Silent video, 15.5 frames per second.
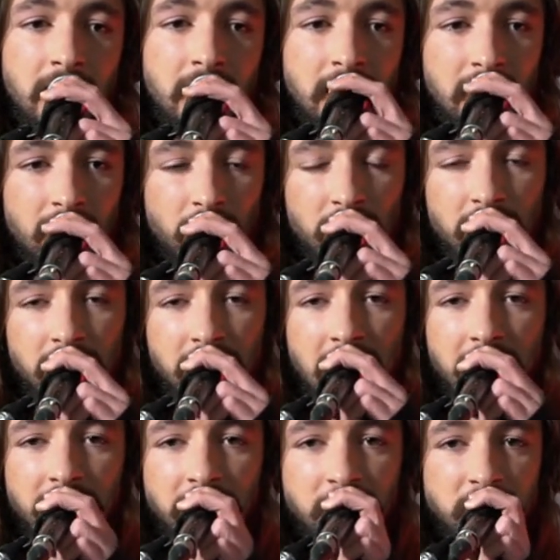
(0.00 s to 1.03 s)
it will
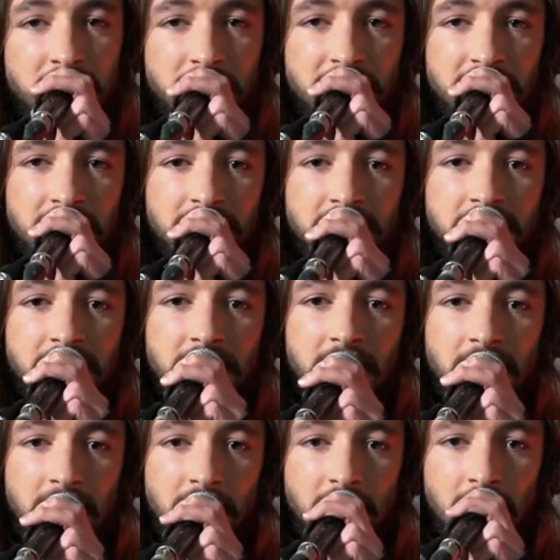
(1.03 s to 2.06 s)
allow you to build
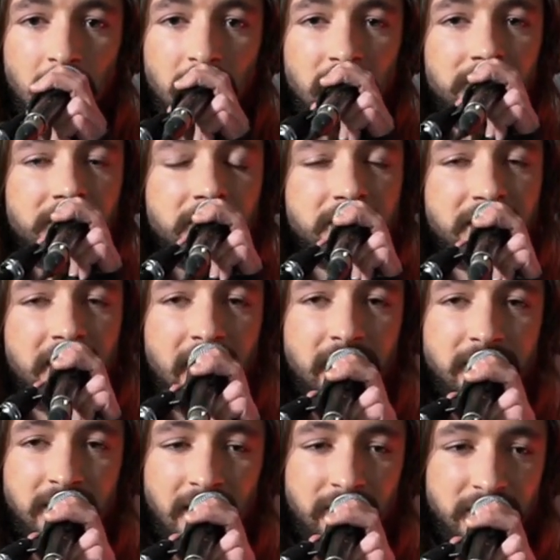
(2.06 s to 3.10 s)
all of your
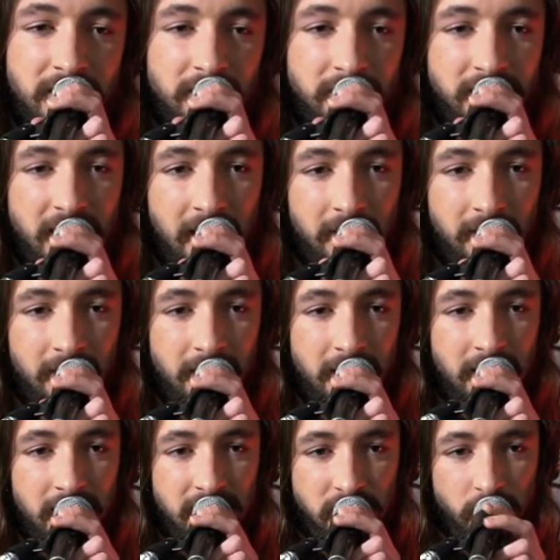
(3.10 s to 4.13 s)
scales, every single scale.
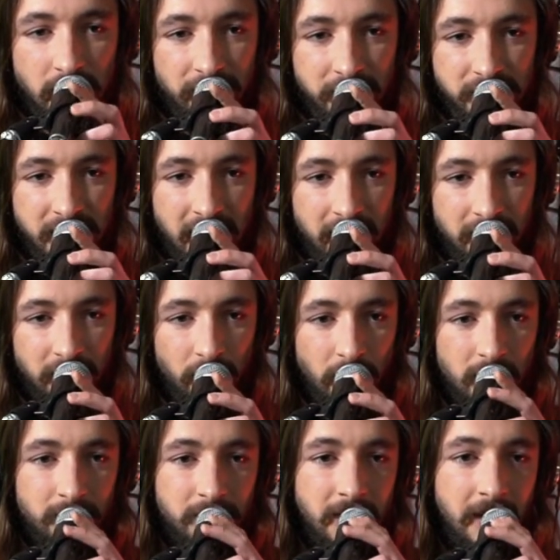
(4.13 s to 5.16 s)
So whatever scale you
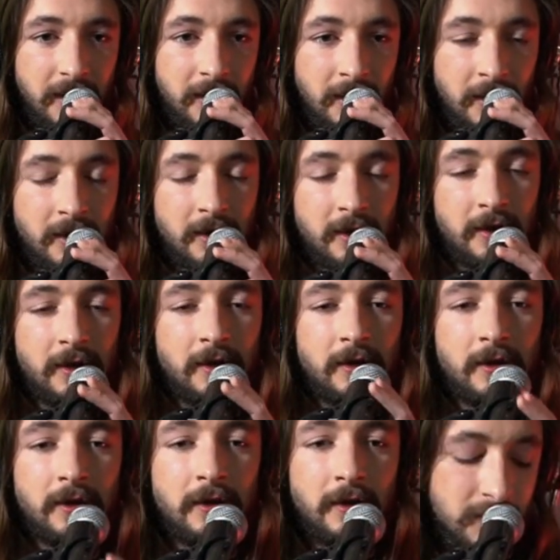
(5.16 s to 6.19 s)
want to play
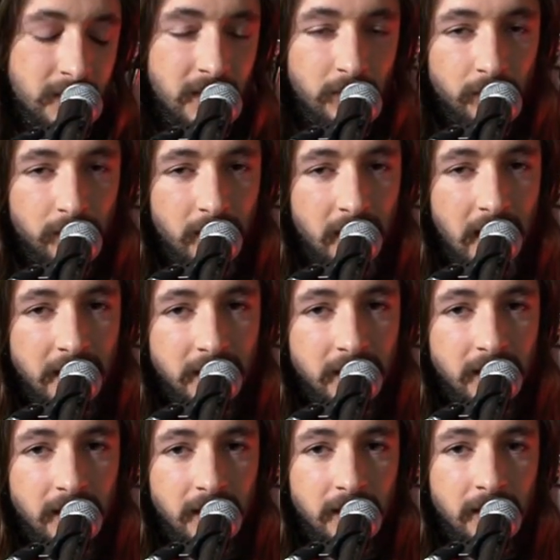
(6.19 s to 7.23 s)
in any
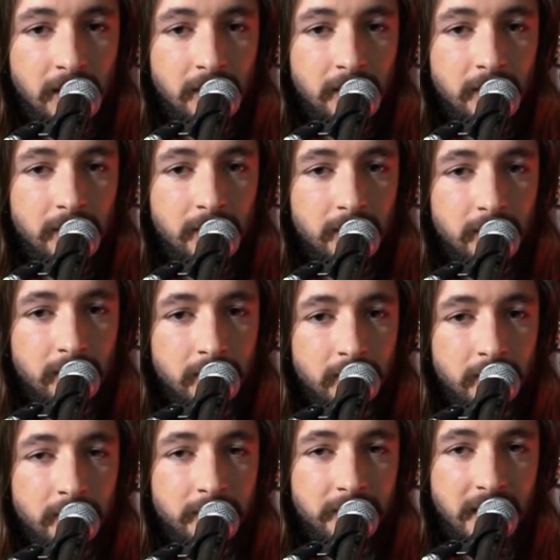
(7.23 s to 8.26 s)
key,
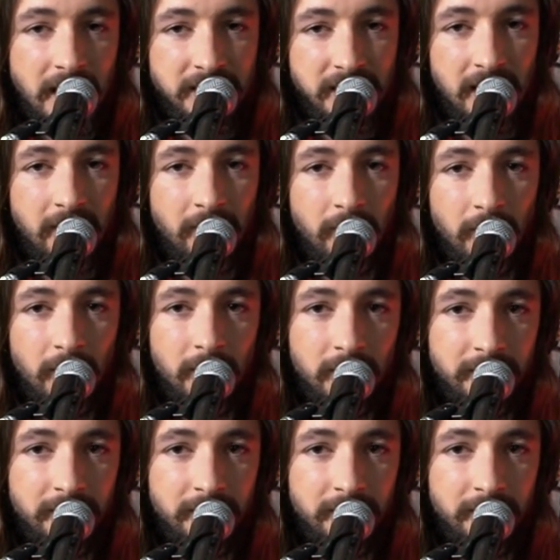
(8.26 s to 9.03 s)
that's how all